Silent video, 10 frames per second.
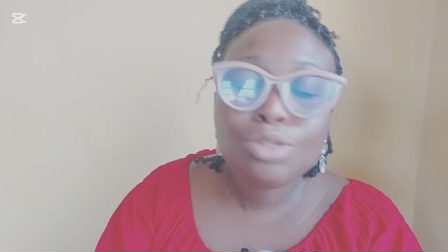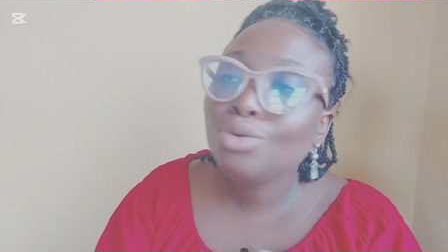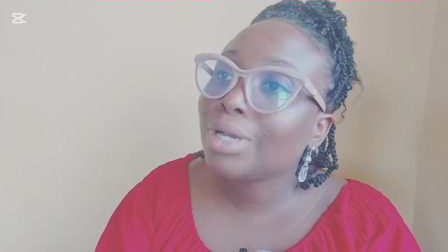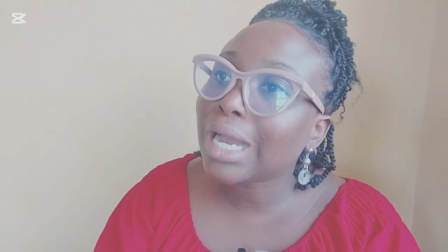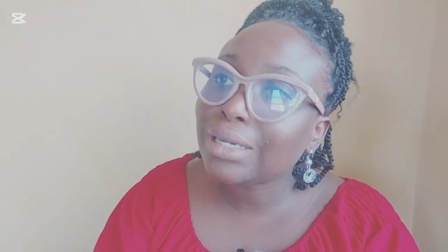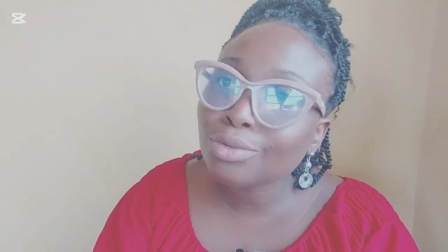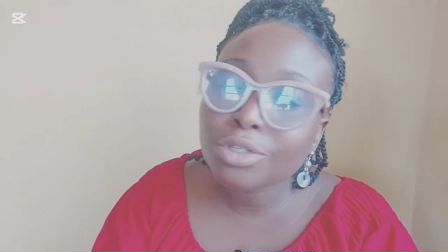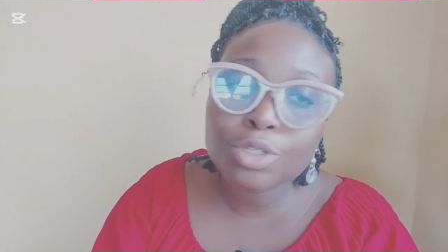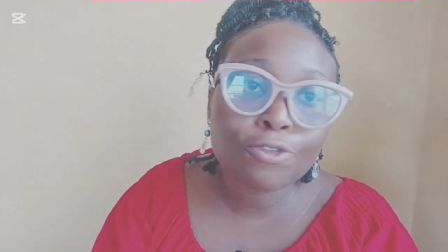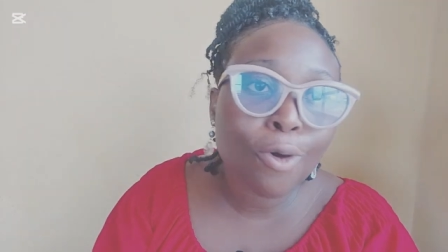you
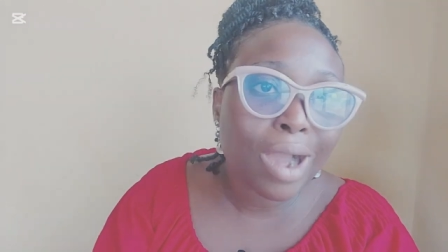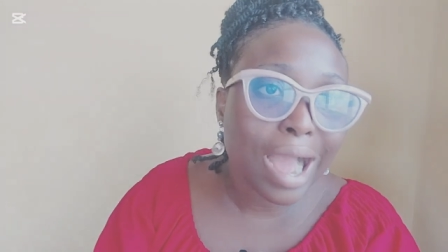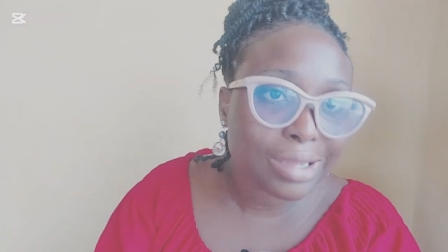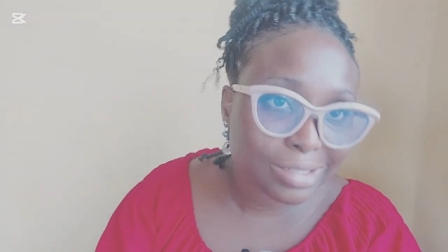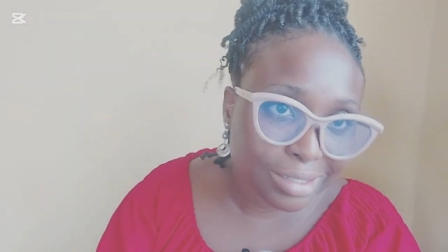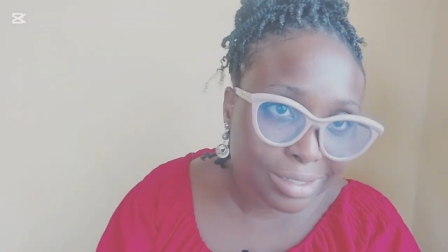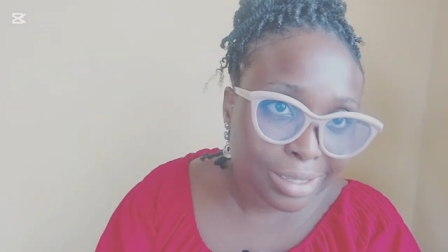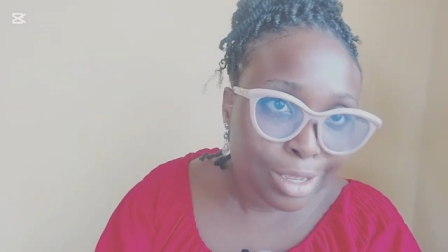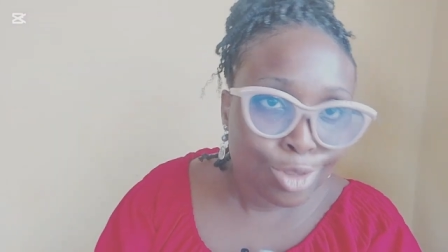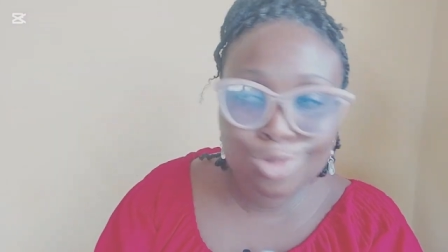cannot forecast,
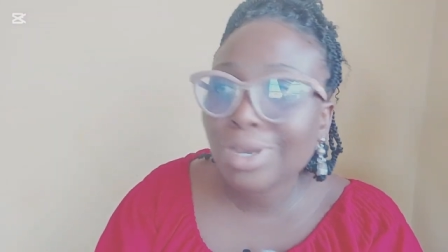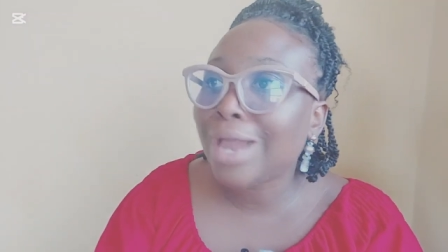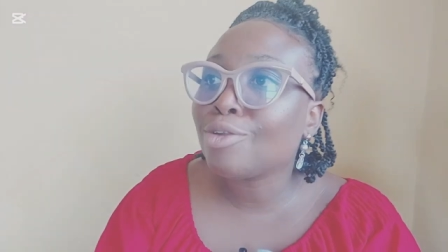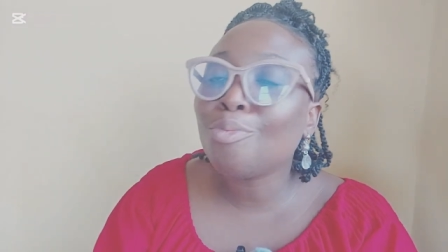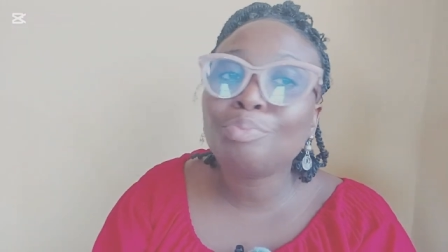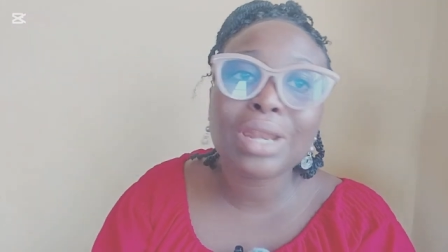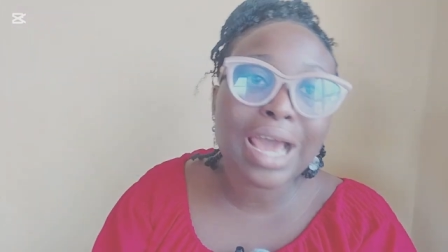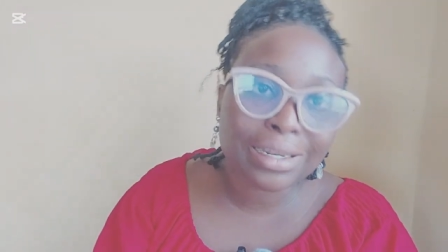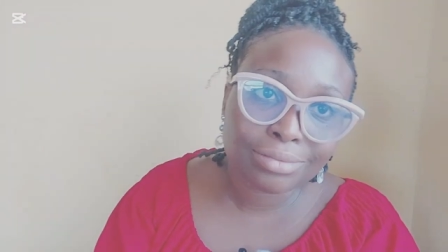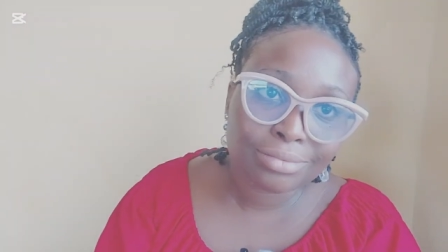you cannot
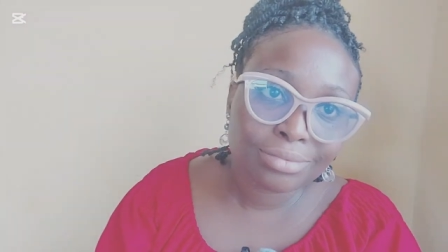plan.